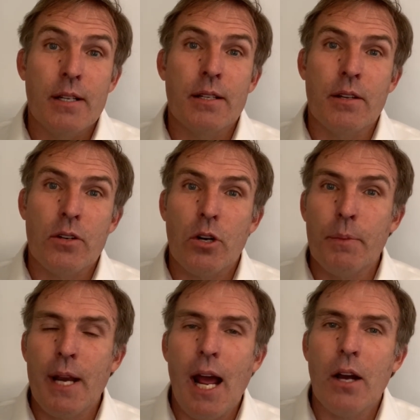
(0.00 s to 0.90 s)
to
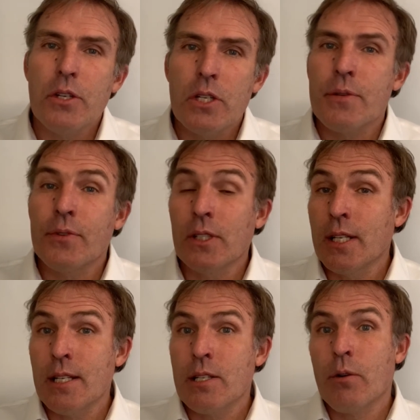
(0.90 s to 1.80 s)
determine how useful it
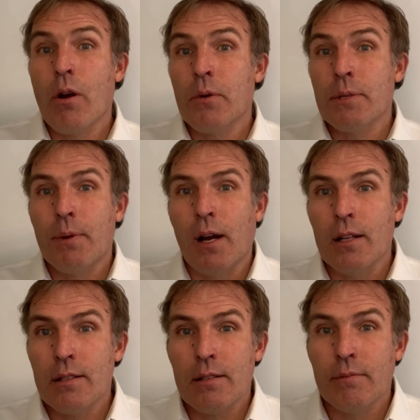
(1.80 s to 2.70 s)
is to our
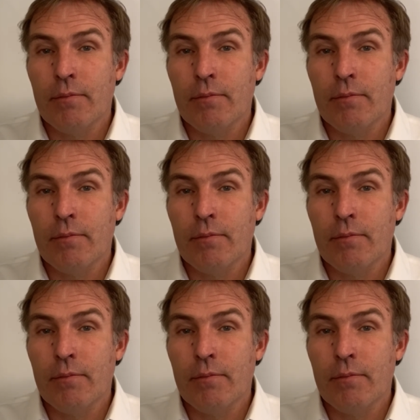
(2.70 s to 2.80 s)
response.